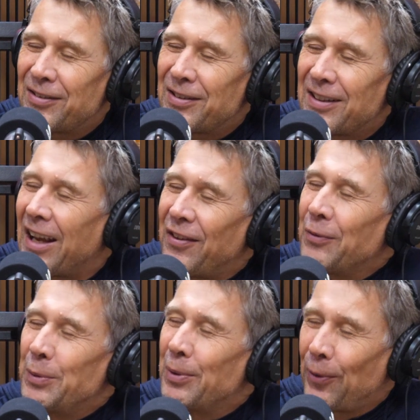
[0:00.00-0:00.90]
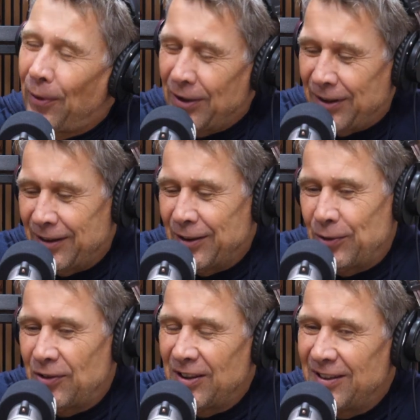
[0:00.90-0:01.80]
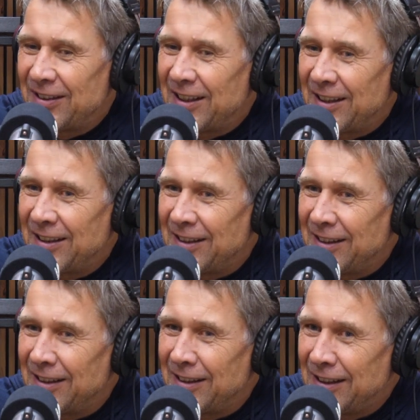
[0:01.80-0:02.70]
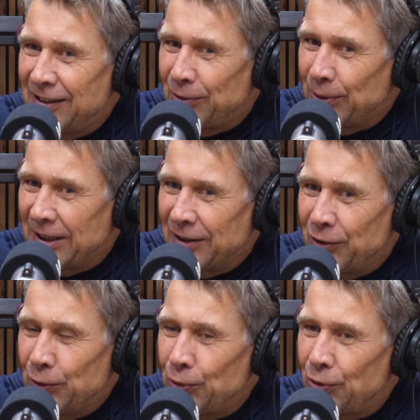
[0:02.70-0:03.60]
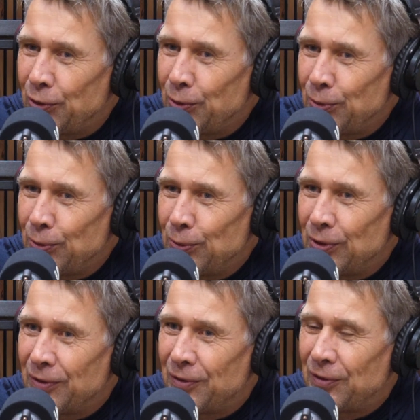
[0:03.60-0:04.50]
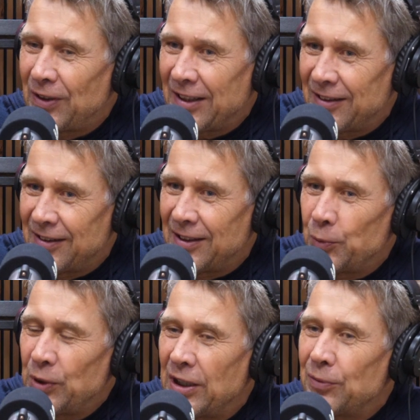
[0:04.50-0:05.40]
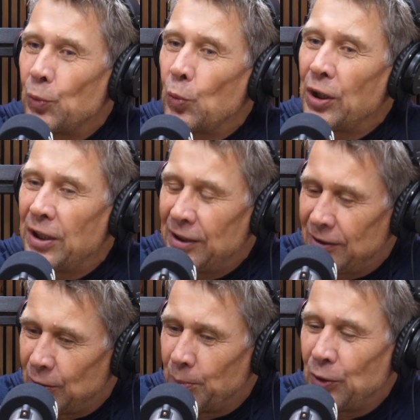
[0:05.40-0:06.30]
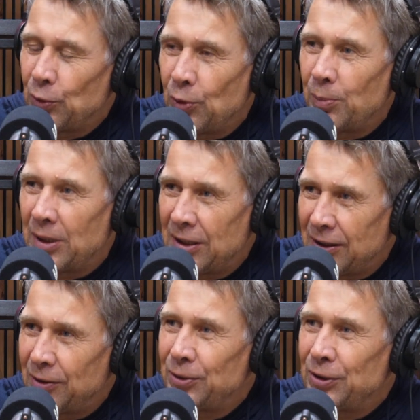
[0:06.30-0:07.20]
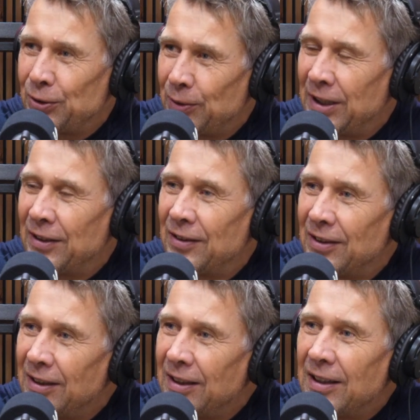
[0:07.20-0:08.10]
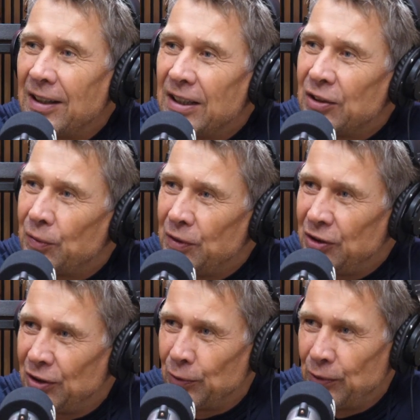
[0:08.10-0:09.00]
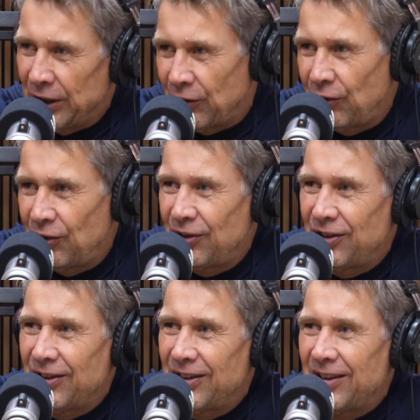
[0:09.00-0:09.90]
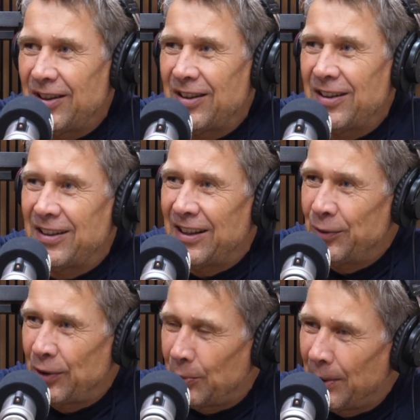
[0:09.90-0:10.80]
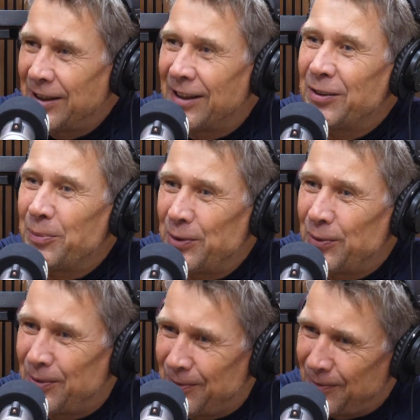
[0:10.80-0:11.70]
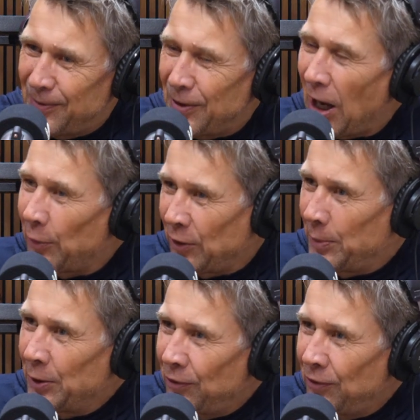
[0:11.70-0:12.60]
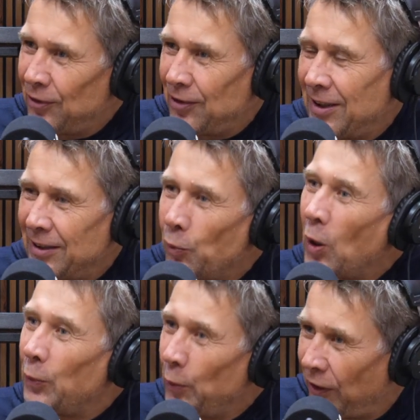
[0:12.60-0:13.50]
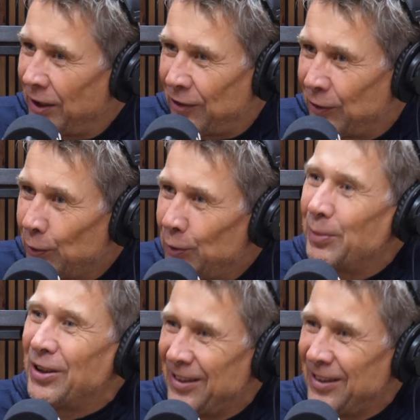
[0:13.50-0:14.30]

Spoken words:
I think we both notice it. They need to get used to the fact that we have on one hand composable MACH, on the other hand, it's feature rich. Can you explain a little bit our experiences and why we think it's good? But